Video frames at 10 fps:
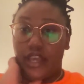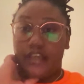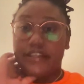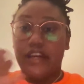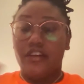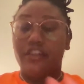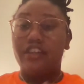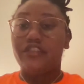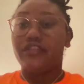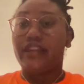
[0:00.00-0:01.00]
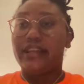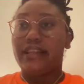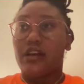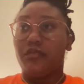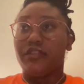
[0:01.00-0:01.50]
Now, another thing
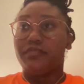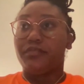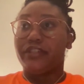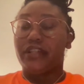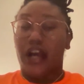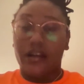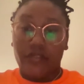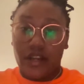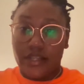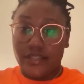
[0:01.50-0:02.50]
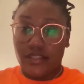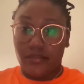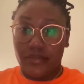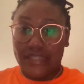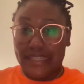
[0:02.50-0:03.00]
that was pretty ironic to
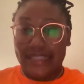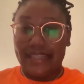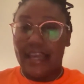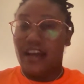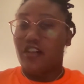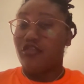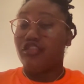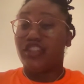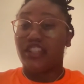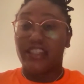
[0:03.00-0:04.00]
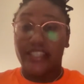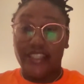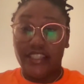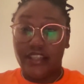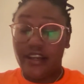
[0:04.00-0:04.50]
me is how
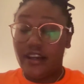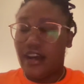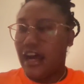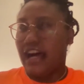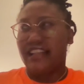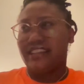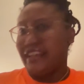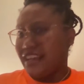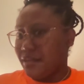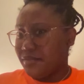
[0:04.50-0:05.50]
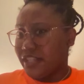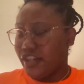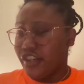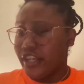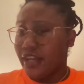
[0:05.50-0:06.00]
Shalia, I think I'm saying
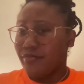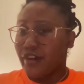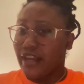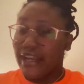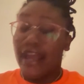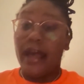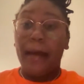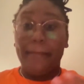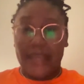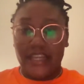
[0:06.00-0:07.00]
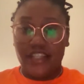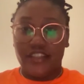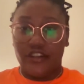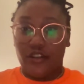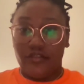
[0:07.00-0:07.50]
her name right, Manny's
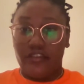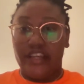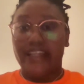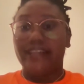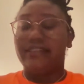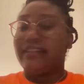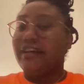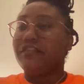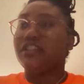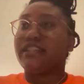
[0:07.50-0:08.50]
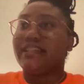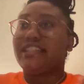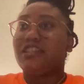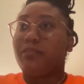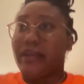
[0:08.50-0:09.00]
girlfriend, never
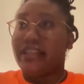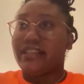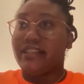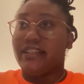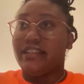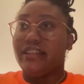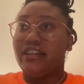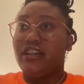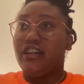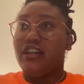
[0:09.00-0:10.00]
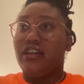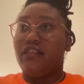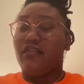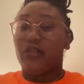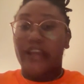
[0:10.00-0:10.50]
suspected
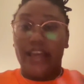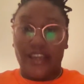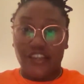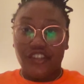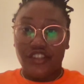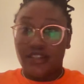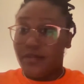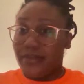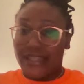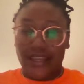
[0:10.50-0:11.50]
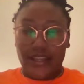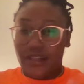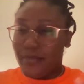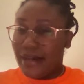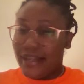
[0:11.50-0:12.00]
for Esh to be
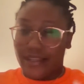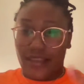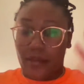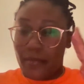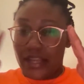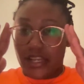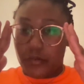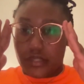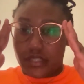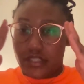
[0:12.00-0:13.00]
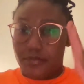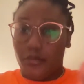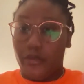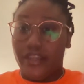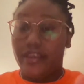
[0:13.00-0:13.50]
anybody that Manny was sleeping
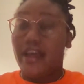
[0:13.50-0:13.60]
with.